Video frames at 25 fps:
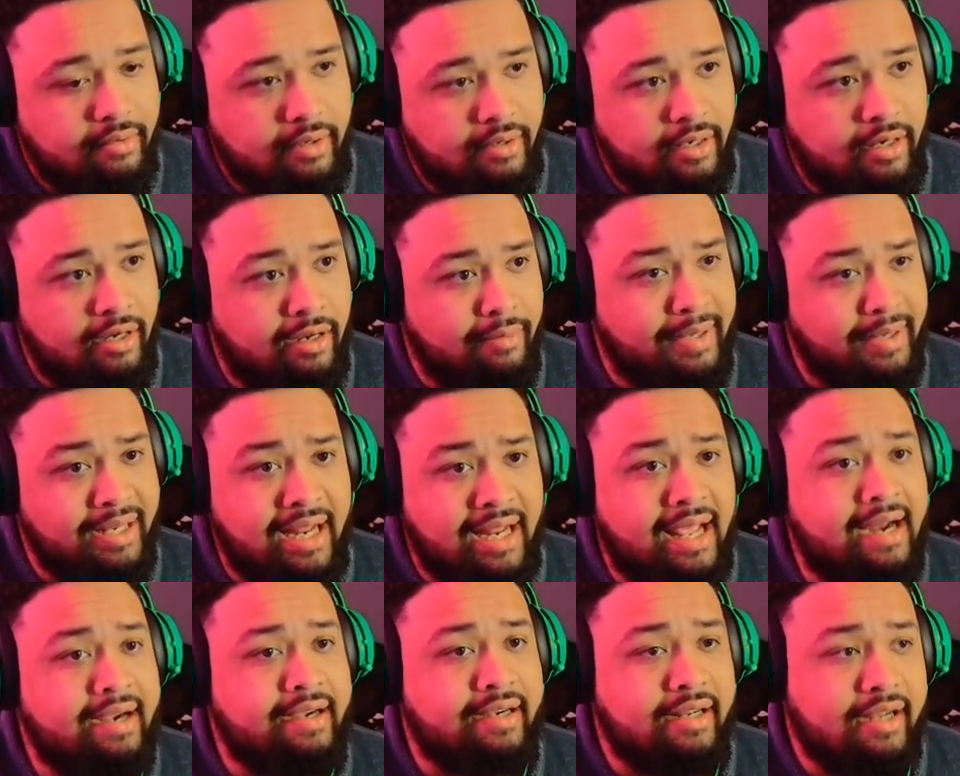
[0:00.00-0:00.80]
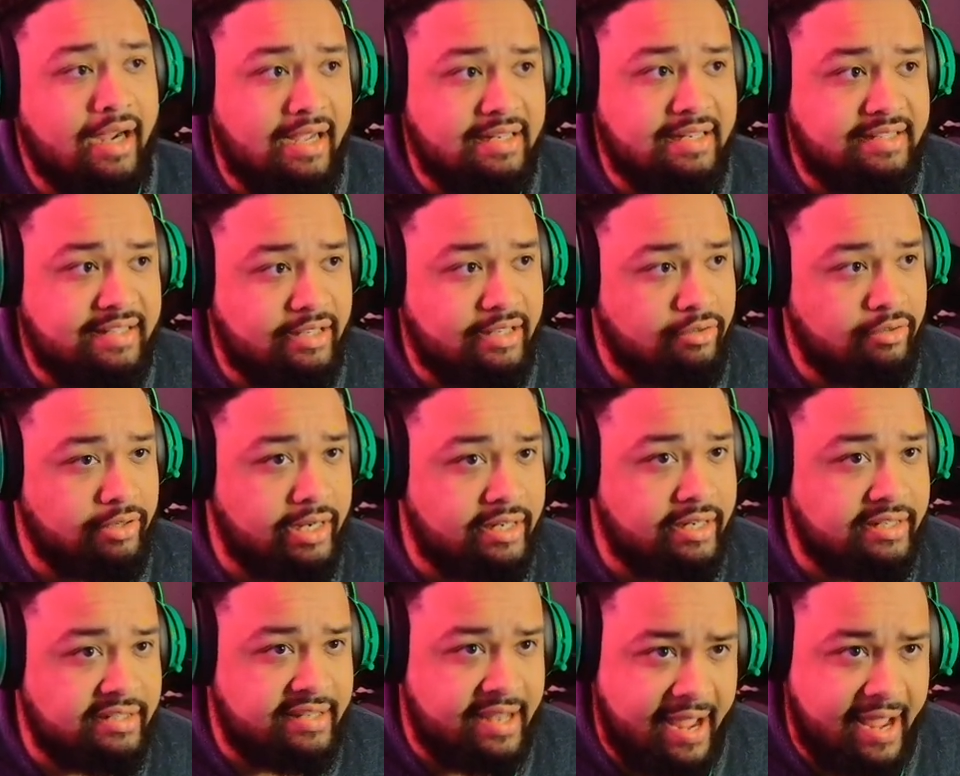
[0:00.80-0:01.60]
A lot of the content
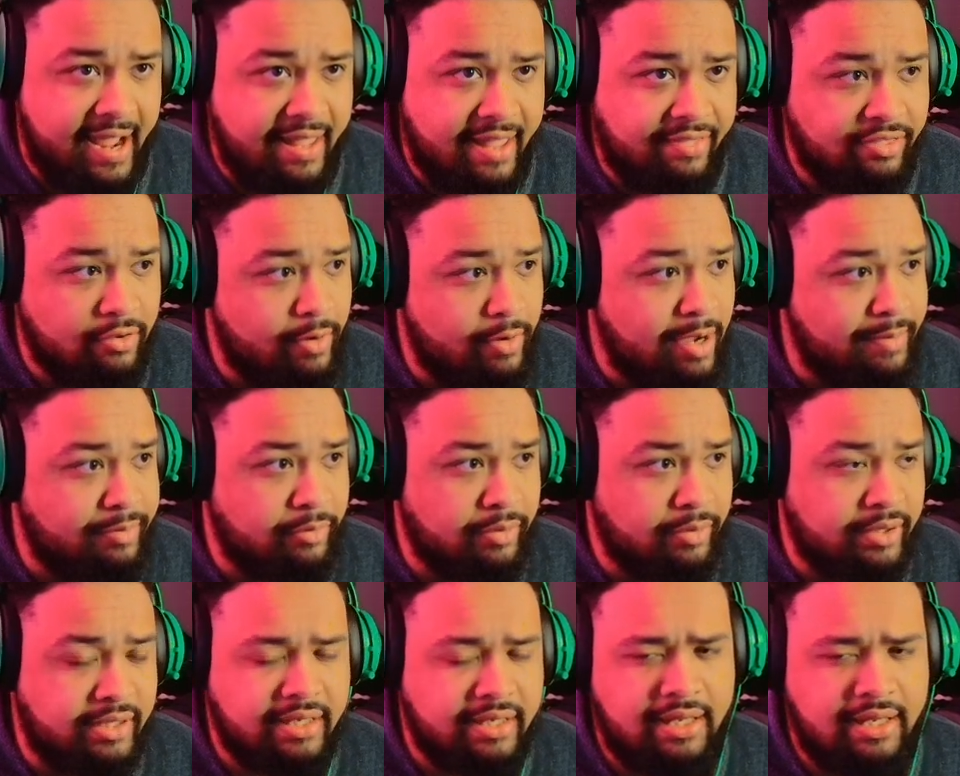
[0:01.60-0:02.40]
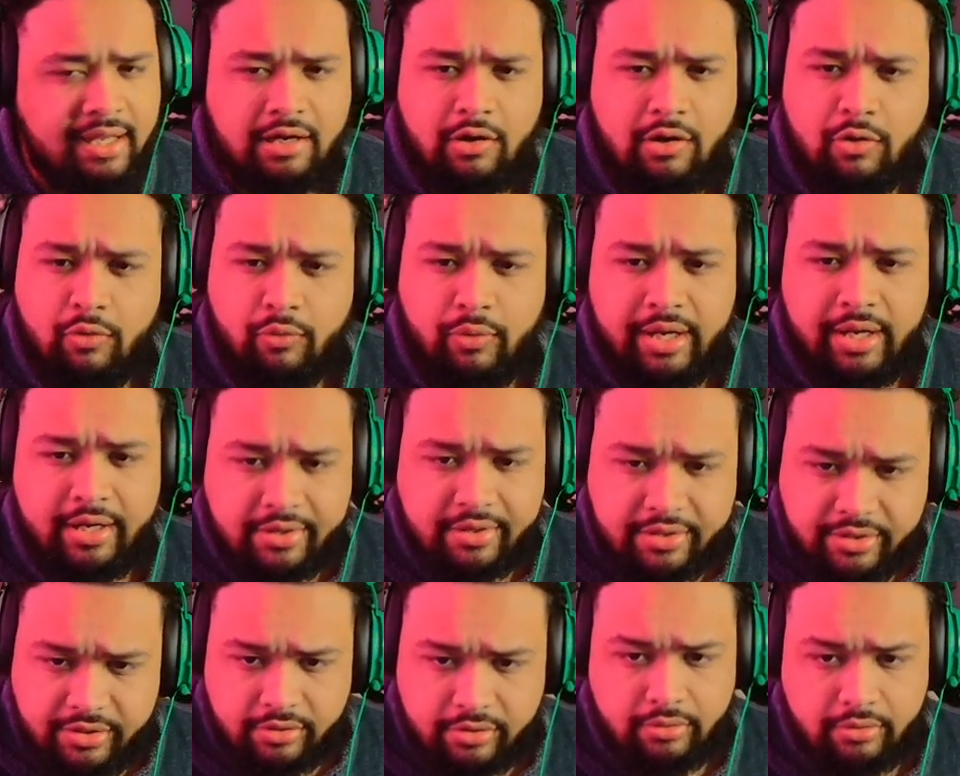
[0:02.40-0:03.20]
creators had the weapon within like a week or
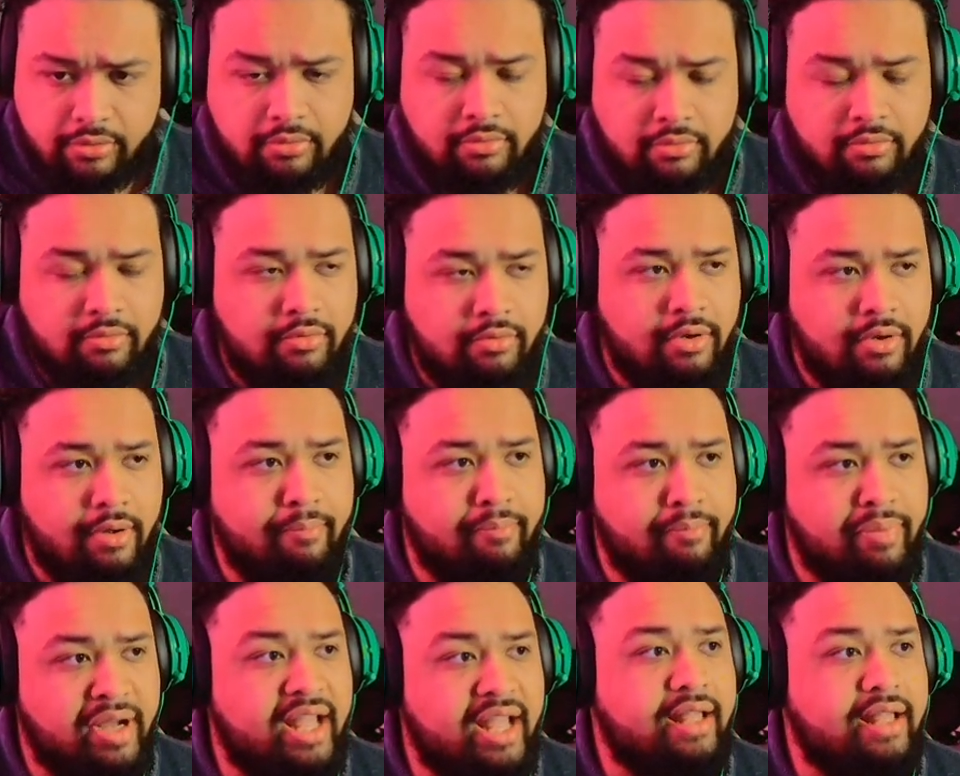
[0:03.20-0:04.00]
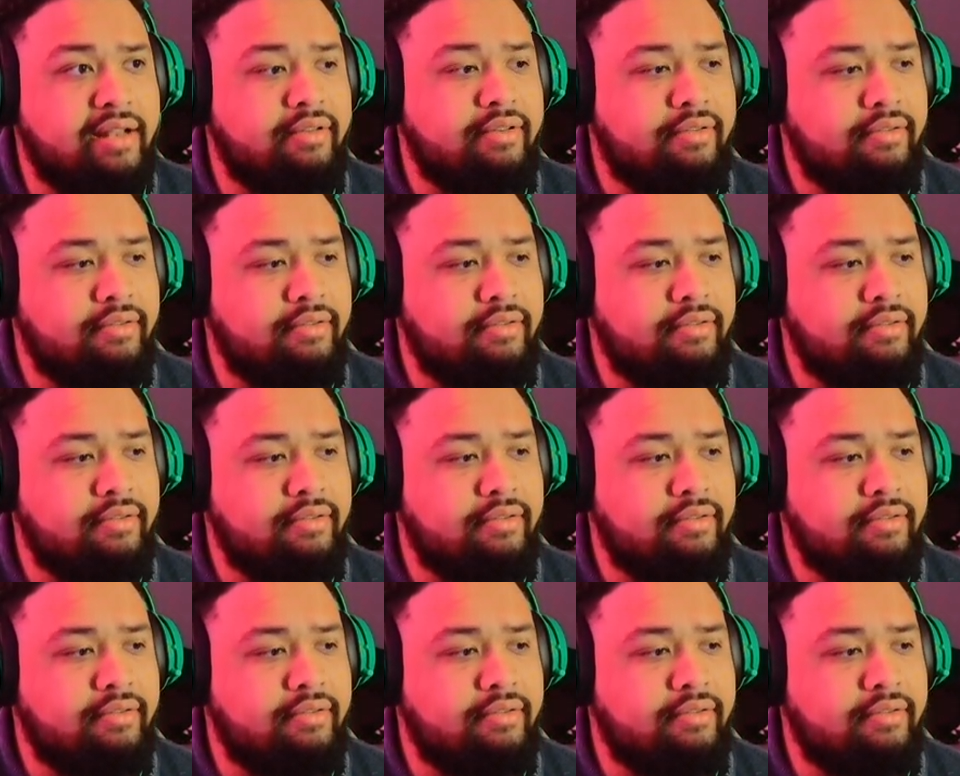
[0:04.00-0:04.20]
two, but